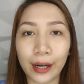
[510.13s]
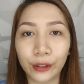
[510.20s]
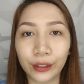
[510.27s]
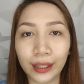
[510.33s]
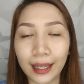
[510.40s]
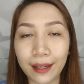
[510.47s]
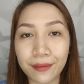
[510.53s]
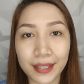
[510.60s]
and on
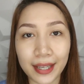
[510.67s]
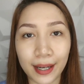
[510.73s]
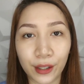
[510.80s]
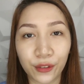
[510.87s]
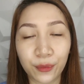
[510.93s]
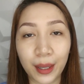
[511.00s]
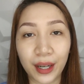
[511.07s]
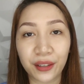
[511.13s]
the left
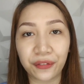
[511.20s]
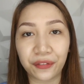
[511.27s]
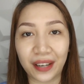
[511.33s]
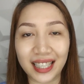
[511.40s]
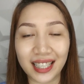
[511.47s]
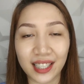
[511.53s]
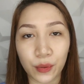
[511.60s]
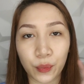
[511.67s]
side of my
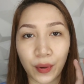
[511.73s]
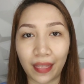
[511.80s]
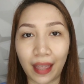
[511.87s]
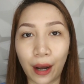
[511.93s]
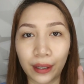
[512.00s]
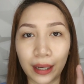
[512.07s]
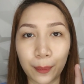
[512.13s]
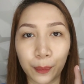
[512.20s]
face
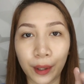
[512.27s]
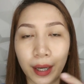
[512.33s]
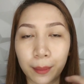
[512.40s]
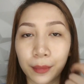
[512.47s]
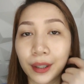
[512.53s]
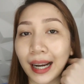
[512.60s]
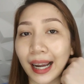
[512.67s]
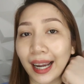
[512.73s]
without a
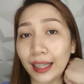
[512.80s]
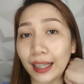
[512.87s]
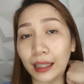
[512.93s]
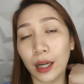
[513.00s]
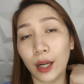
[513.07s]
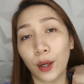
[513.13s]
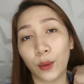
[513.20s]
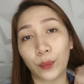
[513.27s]
primer,
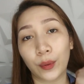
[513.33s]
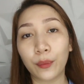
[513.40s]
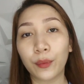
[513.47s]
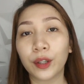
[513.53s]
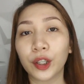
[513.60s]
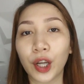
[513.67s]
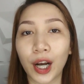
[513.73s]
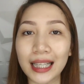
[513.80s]
and we
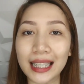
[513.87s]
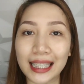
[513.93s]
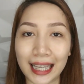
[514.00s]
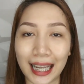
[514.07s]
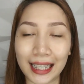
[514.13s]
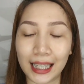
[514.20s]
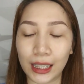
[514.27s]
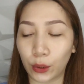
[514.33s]
will not
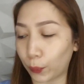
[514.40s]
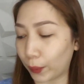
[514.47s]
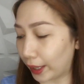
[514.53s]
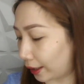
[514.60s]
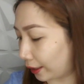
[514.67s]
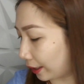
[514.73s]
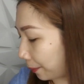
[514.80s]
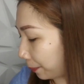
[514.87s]
set it
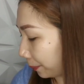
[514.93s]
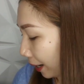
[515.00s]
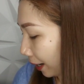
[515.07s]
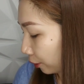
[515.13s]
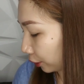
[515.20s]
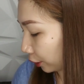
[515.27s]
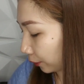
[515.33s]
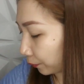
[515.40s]
with
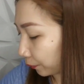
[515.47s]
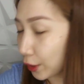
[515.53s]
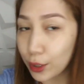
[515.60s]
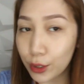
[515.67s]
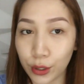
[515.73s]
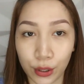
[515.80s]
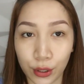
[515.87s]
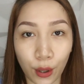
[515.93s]
powder.
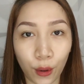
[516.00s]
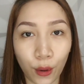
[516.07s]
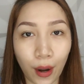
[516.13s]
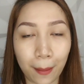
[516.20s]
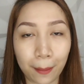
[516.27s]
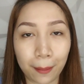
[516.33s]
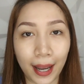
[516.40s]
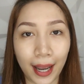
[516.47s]

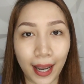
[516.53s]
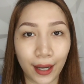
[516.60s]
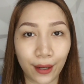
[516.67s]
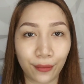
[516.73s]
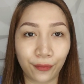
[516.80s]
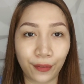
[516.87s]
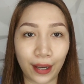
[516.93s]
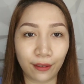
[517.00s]
So my
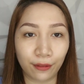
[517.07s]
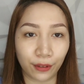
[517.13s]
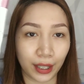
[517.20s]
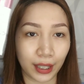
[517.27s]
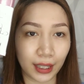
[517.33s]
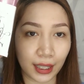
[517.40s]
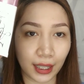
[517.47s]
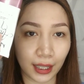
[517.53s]

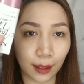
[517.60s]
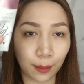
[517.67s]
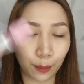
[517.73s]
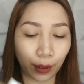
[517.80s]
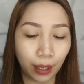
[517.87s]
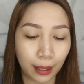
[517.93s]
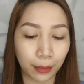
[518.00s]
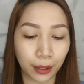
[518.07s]
favorite
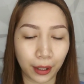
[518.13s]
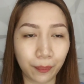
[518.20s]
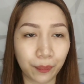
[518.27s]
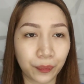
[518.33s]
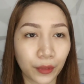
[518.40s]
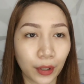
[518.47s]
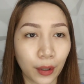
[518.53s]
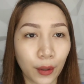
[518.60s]
primer
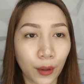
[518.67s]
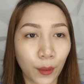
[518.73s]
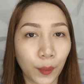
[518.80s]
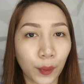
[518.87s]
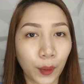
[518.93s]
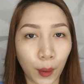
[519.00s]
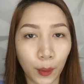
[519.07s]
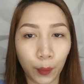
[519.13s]

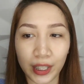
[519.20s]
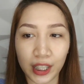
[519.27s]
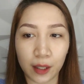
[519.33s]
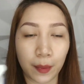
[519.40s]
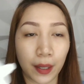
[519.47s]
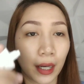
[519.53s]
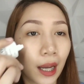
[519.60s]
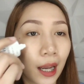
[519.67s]
will always
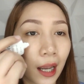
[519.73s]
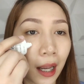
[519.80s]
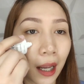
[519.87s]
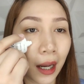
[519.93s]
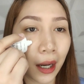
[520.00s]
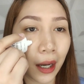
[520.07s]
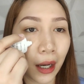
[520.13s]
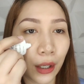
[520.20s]
be
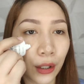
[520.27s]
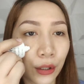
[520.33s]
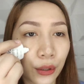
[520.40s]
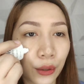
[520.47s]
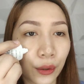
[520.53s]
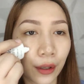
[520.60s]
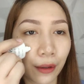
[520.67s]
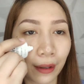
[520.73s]

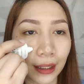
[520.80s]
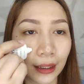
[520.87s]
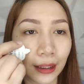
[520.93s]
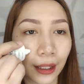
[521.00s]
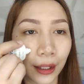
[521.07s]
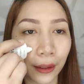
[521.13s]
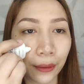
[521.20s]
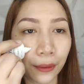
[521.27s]
To the
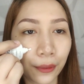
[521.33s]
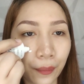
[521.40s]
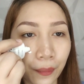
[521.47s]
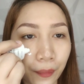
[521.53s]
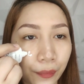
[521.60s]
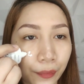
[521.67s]
Rescue,